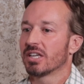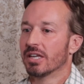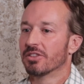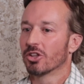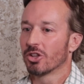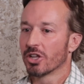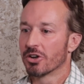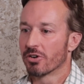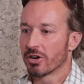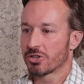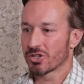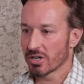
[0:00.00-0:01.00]
in the
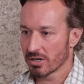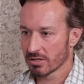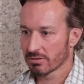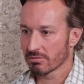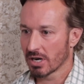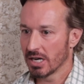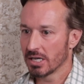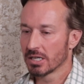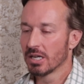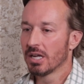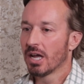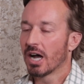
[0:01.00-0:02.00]
literature, right?
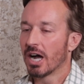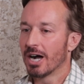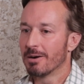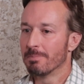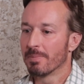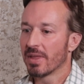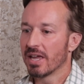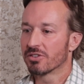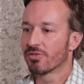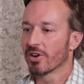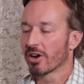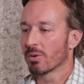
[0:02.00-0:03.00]

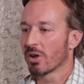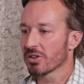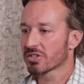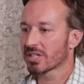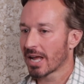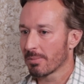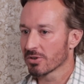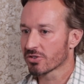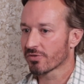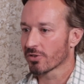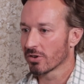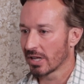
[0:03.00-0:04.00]
It's very well established
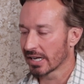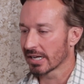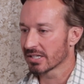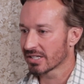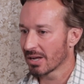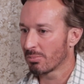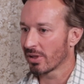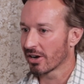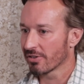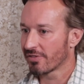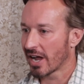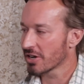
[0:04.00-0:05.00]
for, like I said,
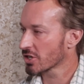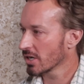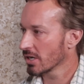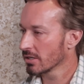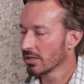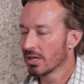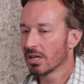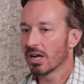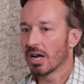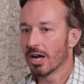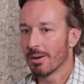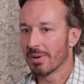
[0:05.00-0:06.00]
plantar fascia,
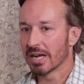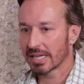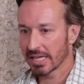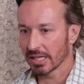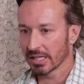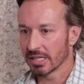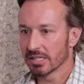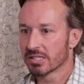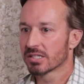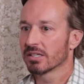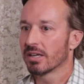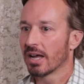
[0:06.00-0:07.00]

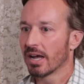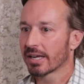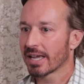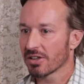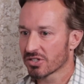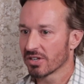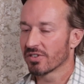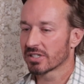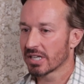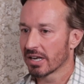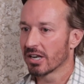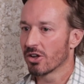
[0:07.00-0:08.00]
Achilles, calcific
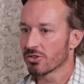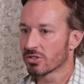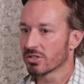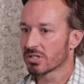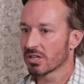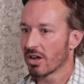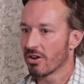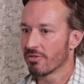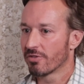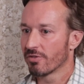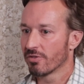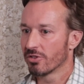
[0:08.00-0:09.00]
tendinosis
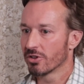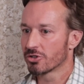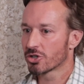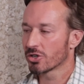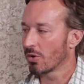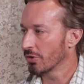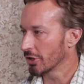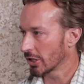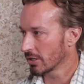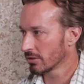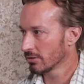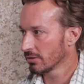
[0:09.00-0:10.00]
of the
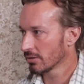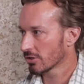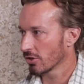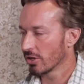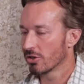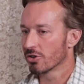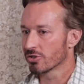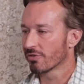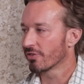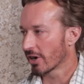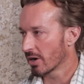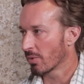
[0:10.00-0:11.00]
shoulder. So those are
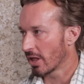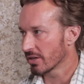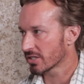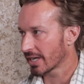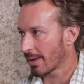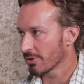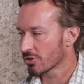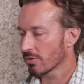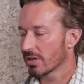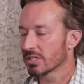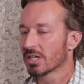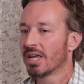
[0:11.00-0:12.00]
very well established
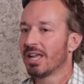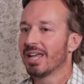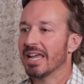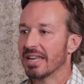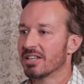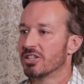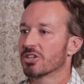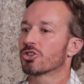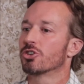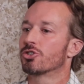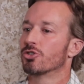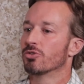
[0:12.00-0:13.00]
ones. In
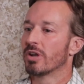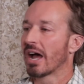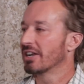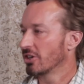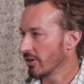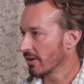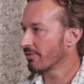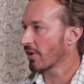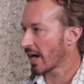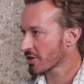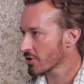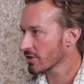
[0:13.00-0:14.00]
addition to non-union
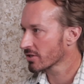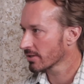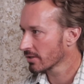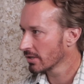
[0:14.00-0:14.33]
fractures,